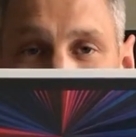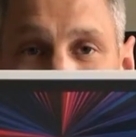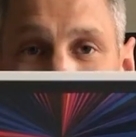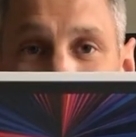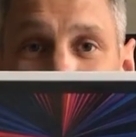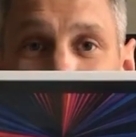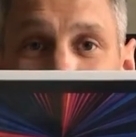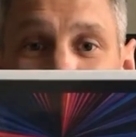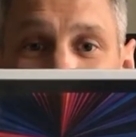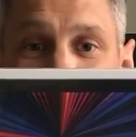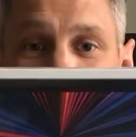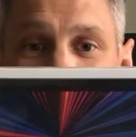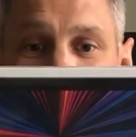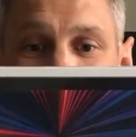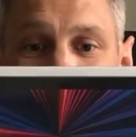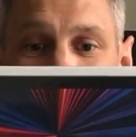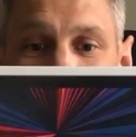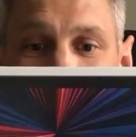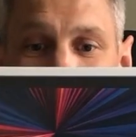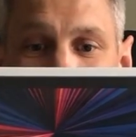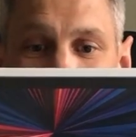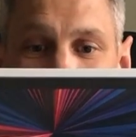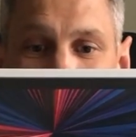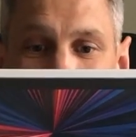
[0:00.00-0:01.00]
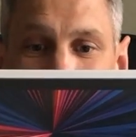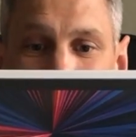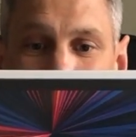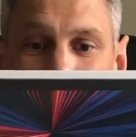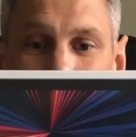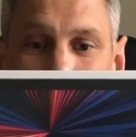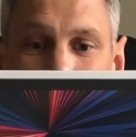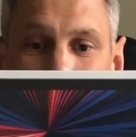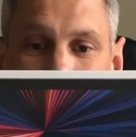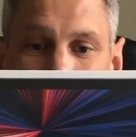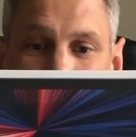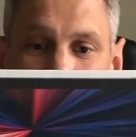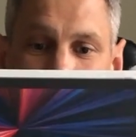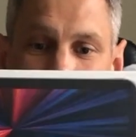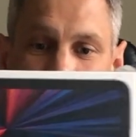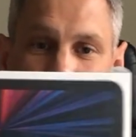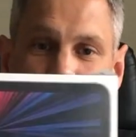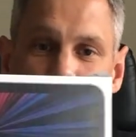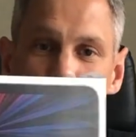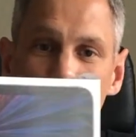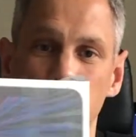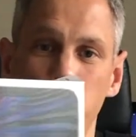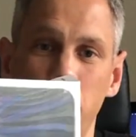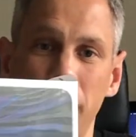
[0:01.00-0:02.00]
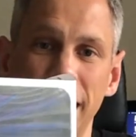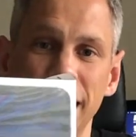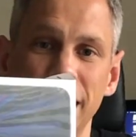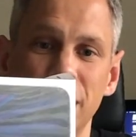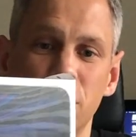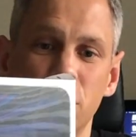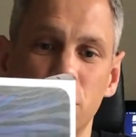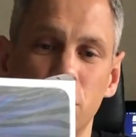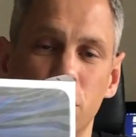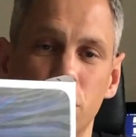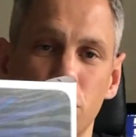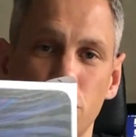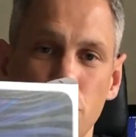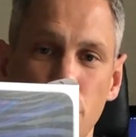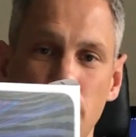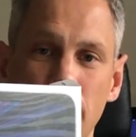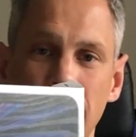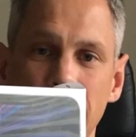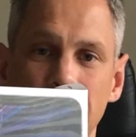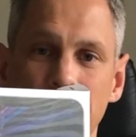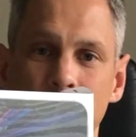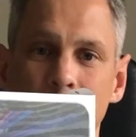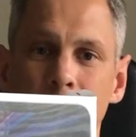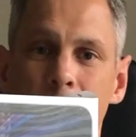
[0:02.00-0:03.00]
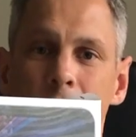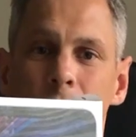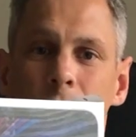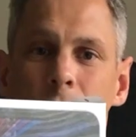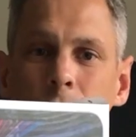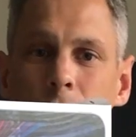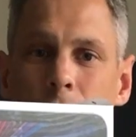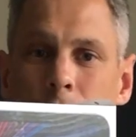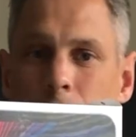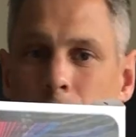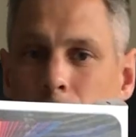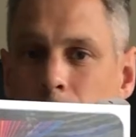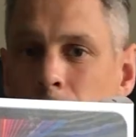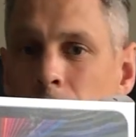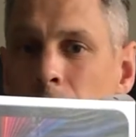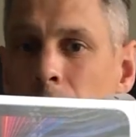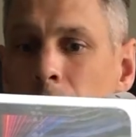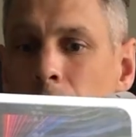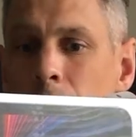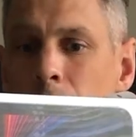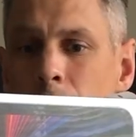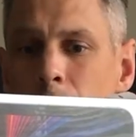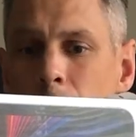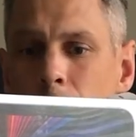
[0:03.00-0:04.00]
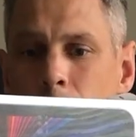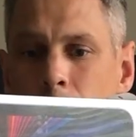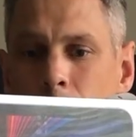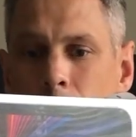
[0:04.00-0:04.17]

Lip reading: This is the space grey colour.